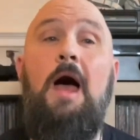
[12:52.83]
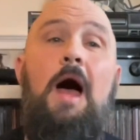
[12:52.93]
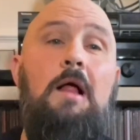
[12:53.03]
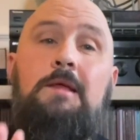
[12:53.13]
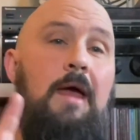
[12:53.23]

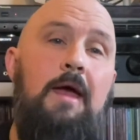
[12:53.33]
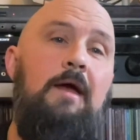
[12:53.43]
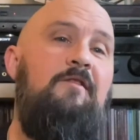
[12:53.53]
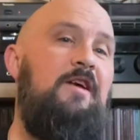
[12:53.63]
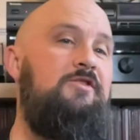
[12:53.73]
I'll get it
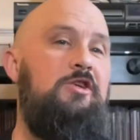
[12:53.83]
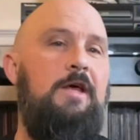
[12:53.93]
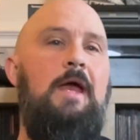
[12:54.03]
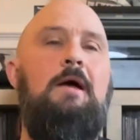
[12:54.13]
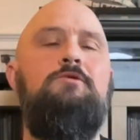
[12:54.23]

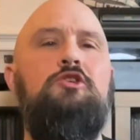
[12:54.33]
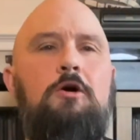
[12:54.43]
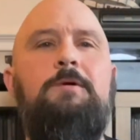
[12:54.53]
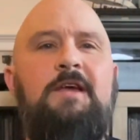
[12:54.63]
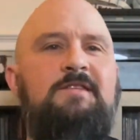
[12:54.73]
eventually, I'm
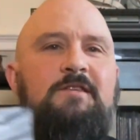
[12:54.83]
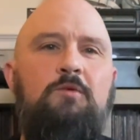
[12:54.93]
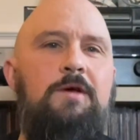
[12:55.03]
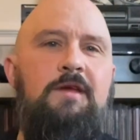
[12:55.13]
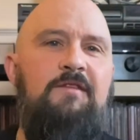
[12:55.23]
sure, because it's
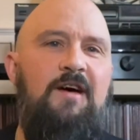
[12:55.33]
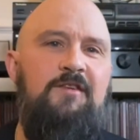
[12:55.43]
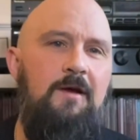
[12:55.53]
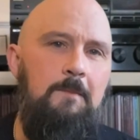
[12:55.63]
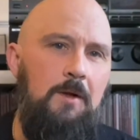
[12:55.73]
worthy of
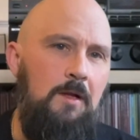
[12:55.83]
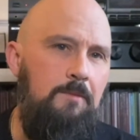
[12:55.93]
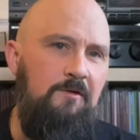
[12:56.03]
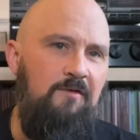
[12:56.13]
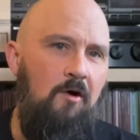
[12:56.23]
having on
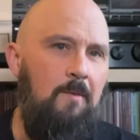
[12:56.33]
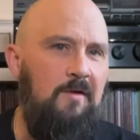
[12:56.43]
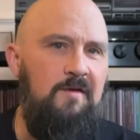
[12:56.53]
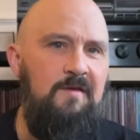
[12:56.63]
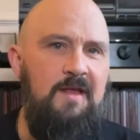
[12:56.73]
multiple
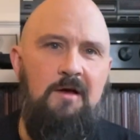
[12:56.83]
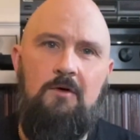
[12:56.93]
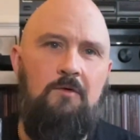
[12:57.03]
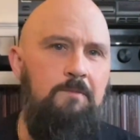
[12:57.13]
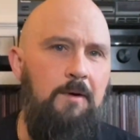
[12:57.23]
formats. It's that
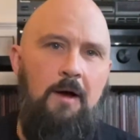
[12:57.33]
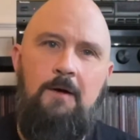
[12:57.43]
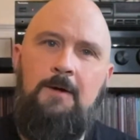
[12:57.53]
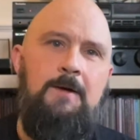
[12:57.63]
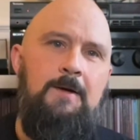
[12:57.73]
good. But
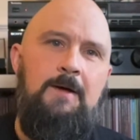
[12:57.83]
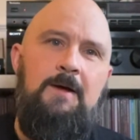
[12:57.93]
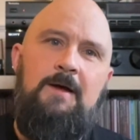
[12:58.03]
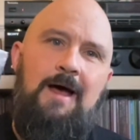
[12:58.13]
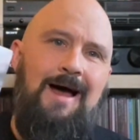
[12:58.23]

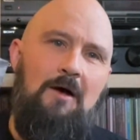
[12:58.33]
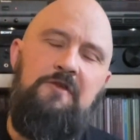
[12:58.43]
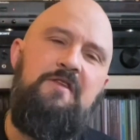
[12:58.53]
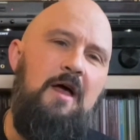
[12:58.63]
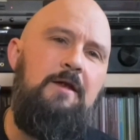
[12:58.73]

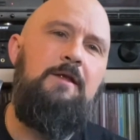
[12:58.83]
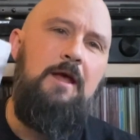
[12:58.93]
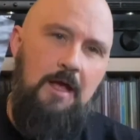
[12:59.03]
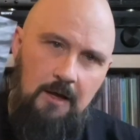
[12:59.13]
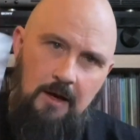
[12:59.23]

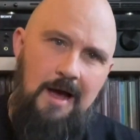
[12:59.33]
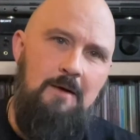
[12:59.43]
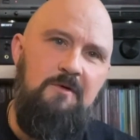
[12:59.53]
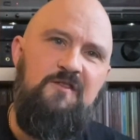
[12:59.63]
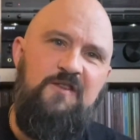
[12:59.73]
outstanding
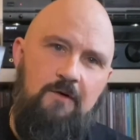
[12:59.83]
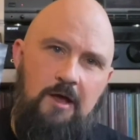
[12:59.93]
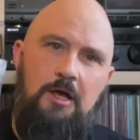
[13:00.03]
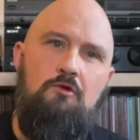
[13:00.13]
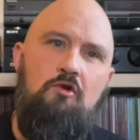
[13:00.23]

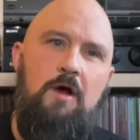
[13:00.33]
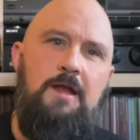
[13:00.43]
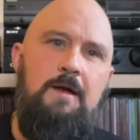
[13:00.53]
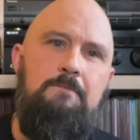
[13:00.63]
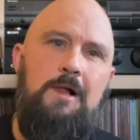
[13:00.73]
atmospheric
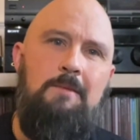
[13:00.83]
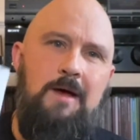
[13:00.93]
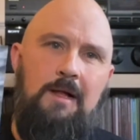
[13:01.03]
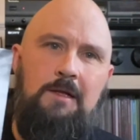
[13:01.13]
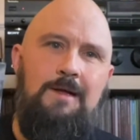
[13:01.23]
Ukrainian black
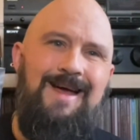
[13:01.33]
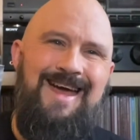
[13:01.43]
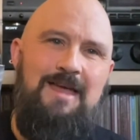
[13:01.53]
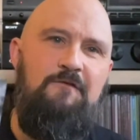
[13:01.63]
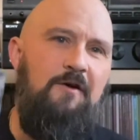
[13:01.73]
metal,
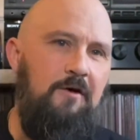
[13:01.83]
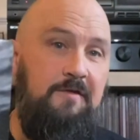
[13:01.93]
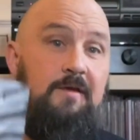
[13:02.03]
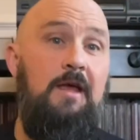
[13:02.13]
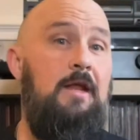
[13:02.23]
Hate
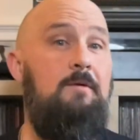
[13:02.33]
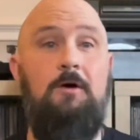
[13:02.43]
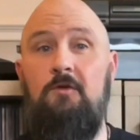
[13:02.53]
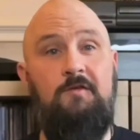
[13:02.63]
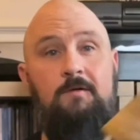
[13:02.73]
Forest,
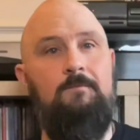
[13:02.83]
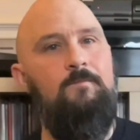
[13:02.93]
Innermost.